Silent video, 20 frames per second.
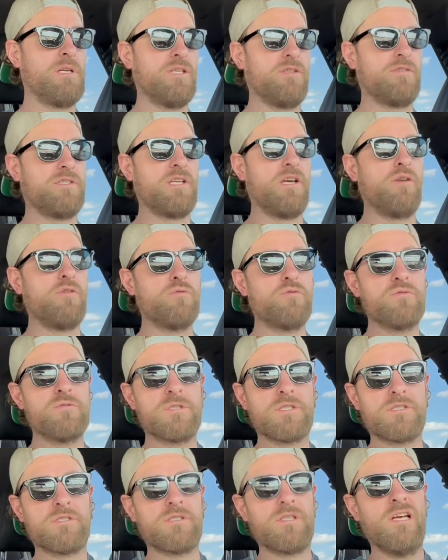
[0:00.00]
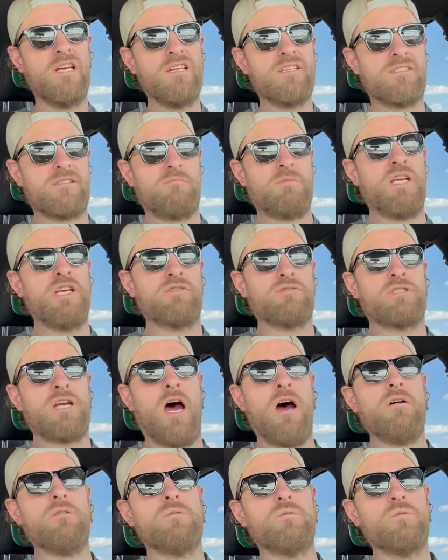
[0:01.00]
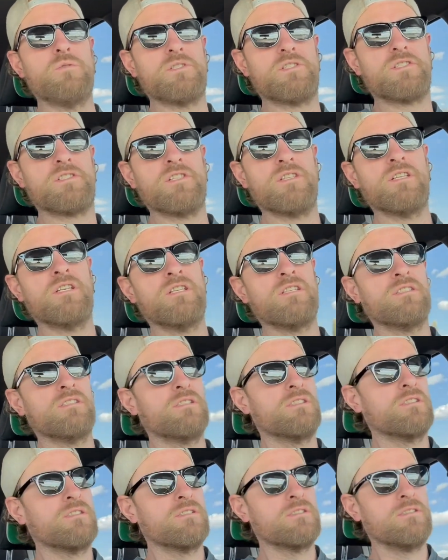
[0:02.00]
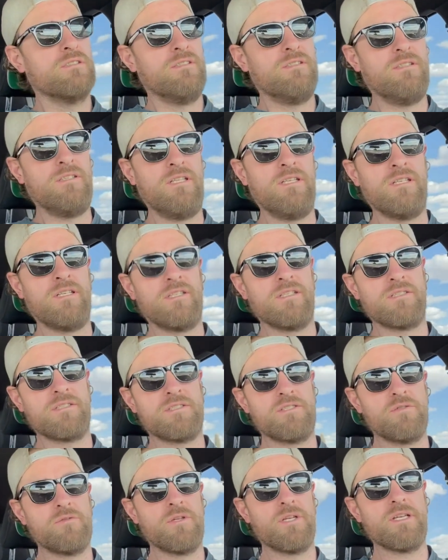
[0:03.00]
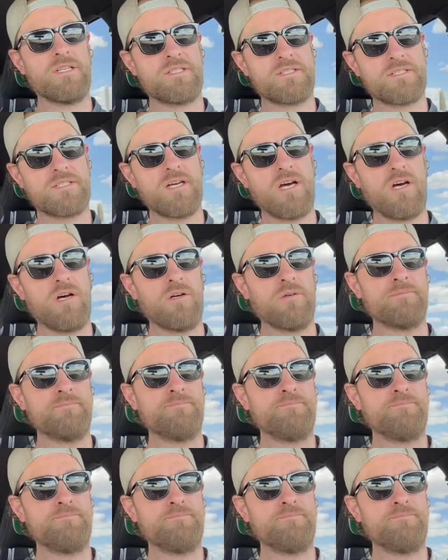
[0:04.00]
heel toes. Some heel toes. Let's do this. So